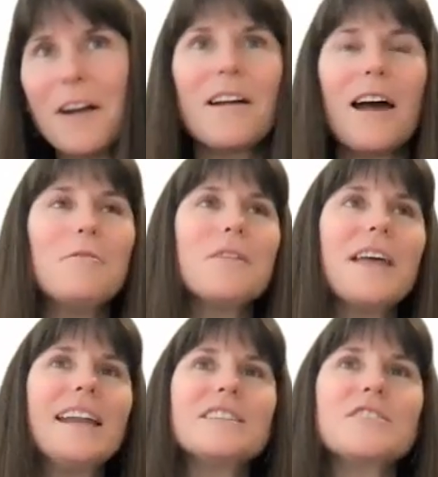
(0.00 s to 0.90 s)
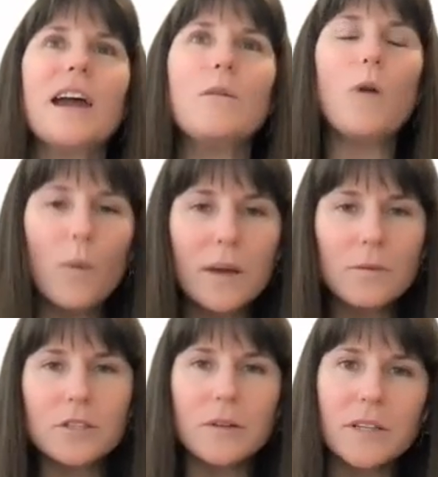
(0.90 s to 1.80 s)
All right. Well, that is great. What we
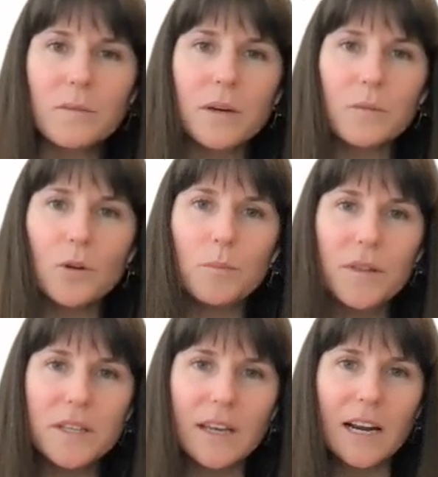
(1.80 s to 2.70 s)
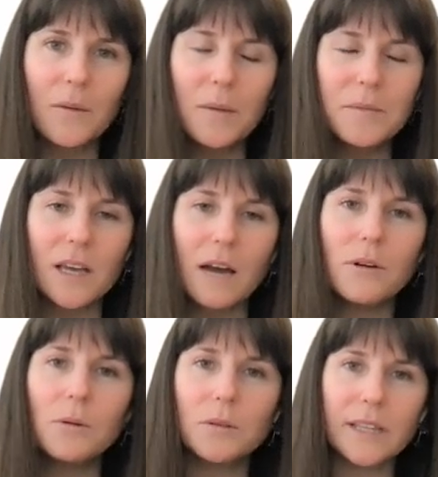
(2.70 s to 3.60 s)
will do is we will put this on our website.
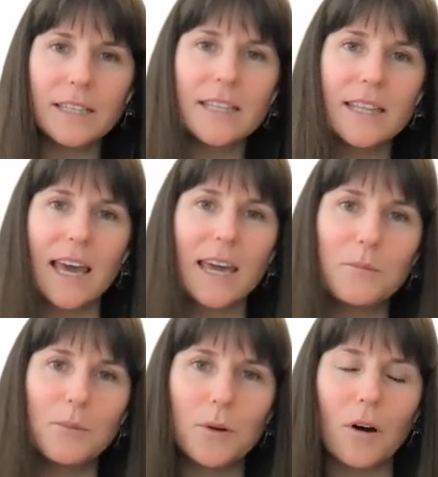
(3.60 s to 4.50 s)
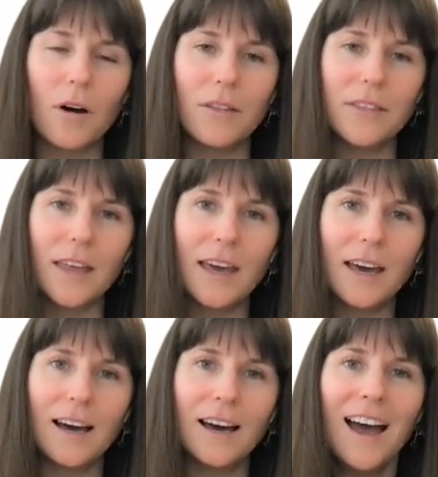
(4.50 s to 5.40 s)
We will link to the ebook on
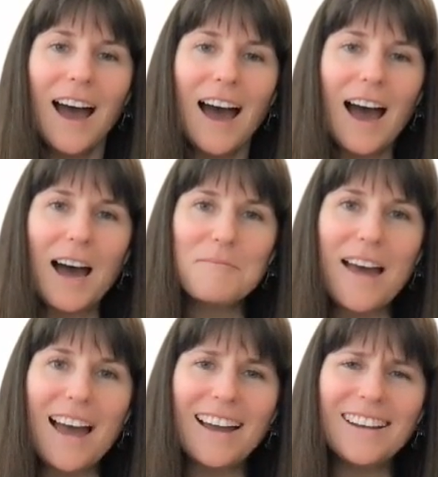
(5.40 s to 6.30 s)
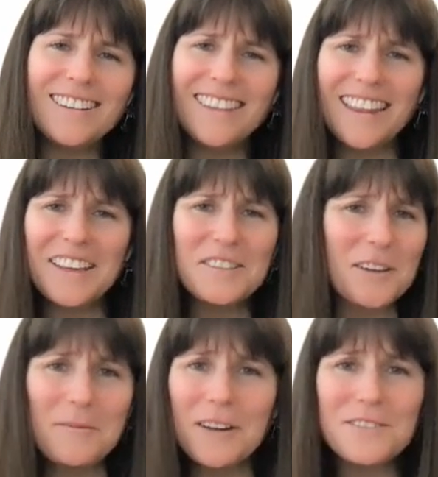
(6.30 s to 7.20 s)
there. And thank you
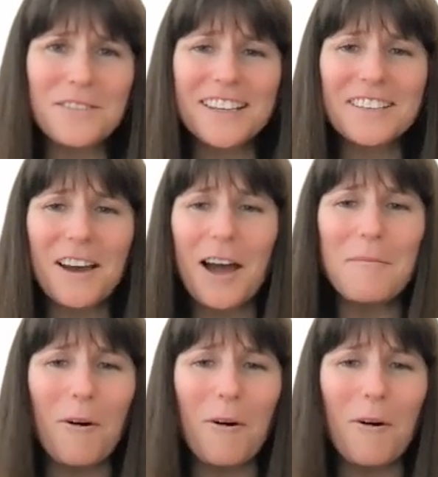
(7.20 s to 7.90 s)
so much for your time.